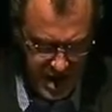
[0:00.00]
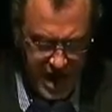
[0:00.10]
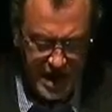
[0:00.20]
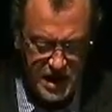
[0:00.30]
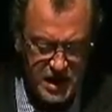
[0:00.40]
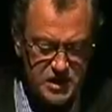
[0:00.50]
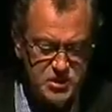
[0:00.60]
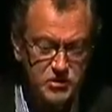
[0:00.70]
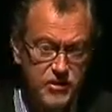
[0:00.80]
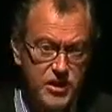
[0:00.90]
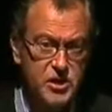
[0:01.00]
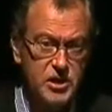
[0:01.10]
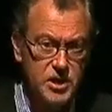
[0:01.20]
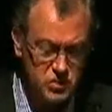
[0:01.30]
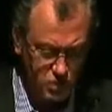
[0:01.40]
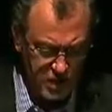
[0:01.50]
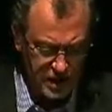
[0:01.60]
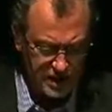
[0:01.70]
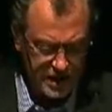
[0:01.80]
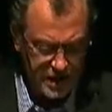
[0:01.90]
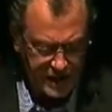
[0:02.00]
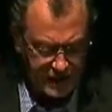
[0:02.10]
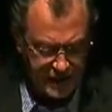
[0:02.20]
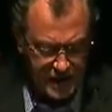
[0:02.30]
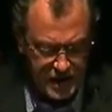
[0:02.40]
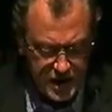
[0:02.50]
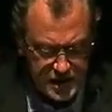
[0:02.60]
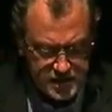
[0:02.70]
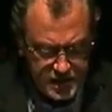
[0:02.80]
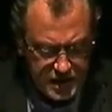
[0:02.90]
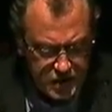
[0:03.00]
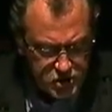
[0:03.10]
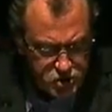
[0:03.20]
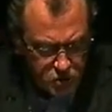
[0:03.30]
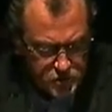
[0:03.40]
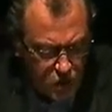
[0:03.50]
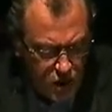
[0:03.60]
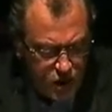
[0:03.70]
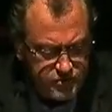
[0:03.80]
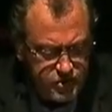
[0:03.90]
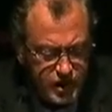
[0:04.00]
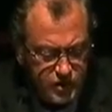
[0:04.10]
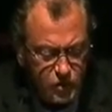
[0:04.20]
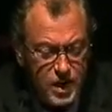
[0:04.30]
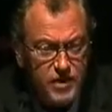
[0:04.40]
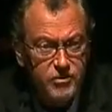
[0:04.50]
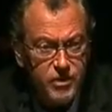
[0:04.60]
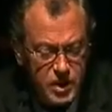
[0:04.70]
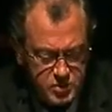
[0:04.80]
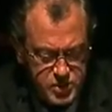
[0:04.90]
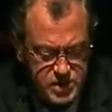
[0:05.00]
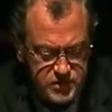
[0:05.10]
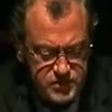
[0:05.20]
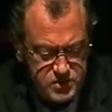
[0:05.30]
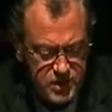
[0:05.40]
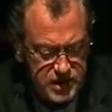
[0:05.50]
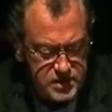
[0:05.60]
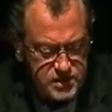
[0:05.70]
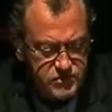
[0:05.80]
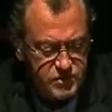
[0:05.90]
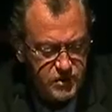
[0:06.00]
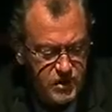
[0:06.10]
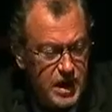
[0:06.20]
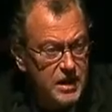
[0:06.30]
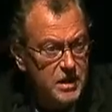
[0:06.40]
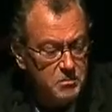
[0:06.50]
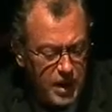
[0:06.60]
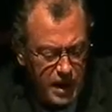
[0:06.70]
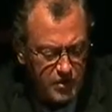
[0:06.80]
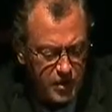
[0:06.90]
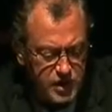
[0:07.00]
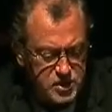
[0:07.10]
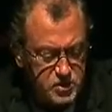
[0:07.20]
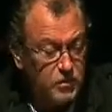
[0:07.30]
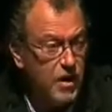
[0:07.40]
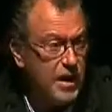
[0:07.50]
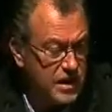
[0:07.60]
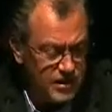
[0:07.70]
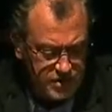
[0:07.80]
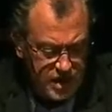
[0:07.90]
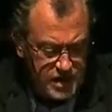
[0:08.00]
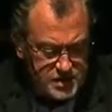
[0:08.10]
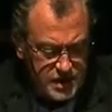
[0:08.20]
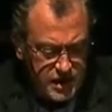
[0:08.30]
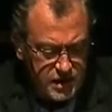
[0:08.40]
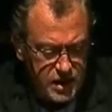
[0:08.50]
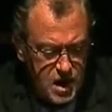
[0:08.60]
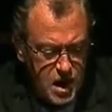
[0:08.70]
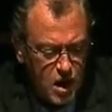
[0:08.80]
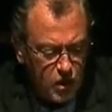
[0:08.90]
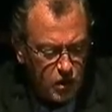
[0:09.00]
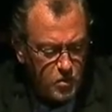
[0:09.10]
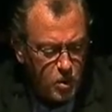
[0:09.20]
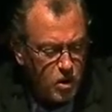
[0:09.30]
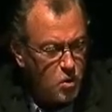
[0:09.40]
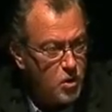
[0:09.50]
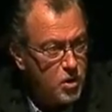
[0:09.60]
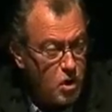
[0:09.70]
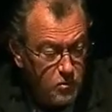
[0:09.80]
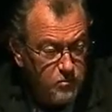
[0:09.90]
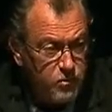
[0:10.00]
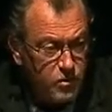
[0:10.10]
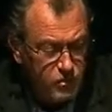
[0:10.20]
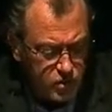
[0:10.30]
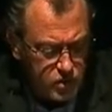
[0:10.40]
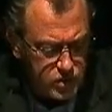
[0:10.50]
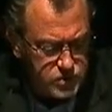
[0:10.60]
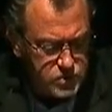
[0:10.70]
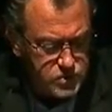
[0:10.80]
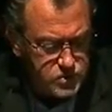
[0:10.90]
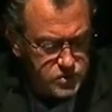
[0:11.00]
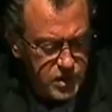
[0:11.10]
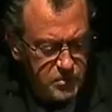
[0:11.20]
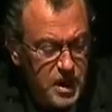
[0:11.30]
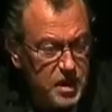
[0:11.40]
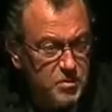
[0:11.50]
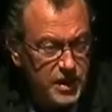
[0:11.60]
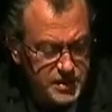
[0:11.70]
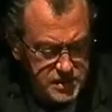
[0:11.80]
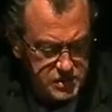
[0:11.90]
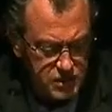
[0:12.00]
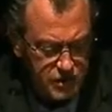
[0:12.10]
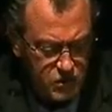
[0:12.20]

and an interventionist one at that, sending in troops wherever and whenever it perceives threats, from Grenada in Panama to Iraq and Afghanistan, or in more covert roles in many places around the